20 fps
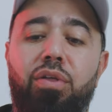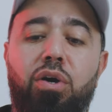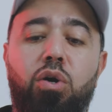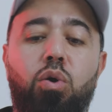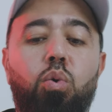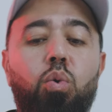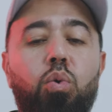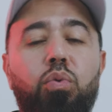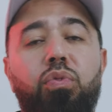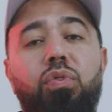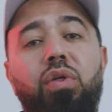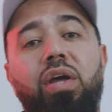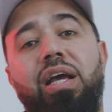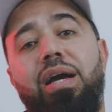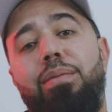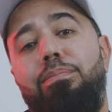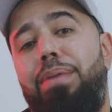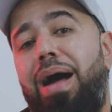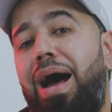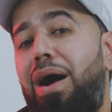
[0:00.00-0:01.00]
the cool
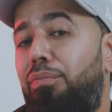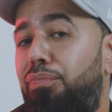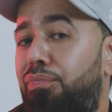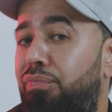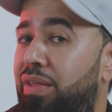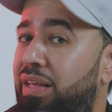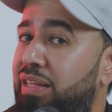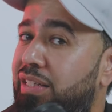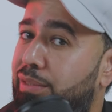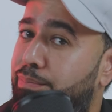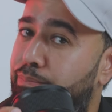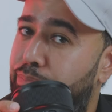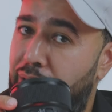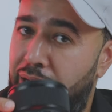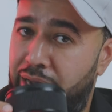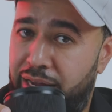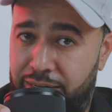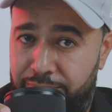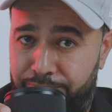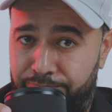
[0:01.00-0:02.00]
thing about this
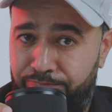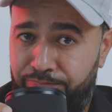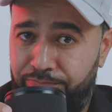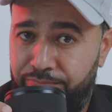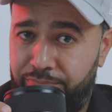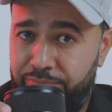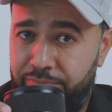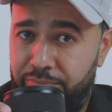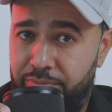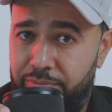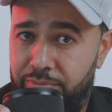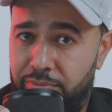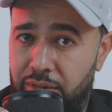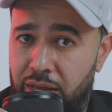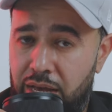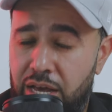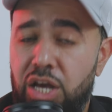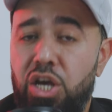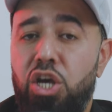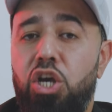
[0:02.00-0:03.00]
button,
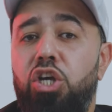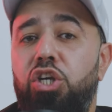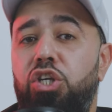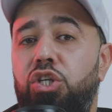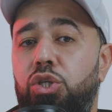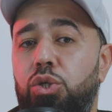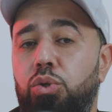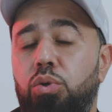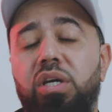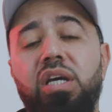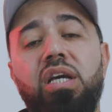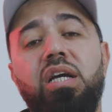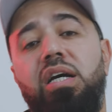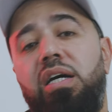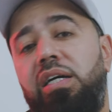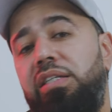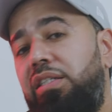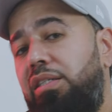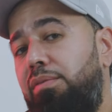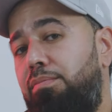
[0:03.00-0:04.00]
you can
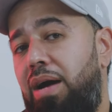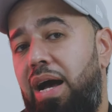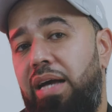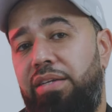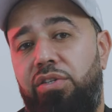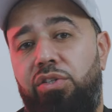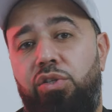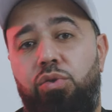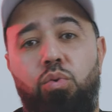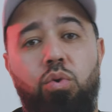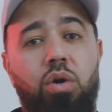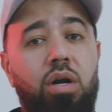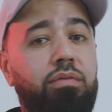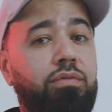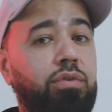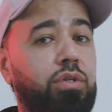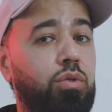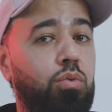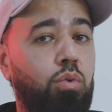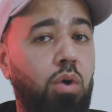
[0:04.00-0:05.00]
customize it to
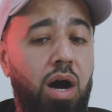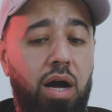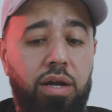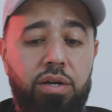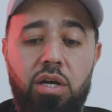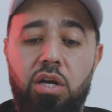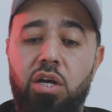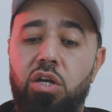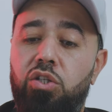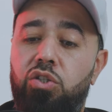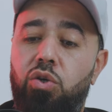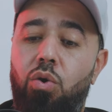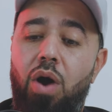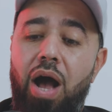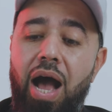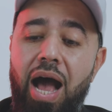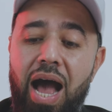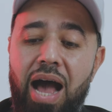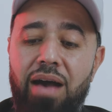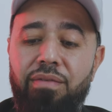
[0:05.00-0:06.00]
wherever you want. So
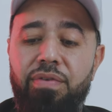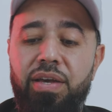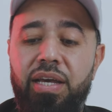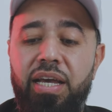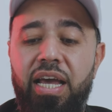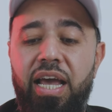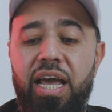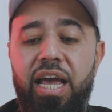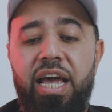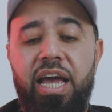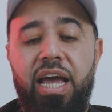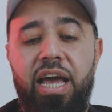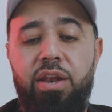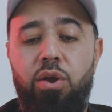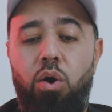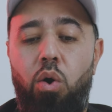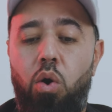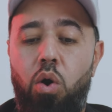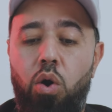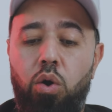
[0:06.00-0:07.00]
having
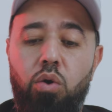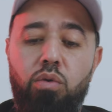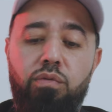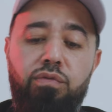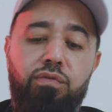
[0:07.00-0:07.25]
an auto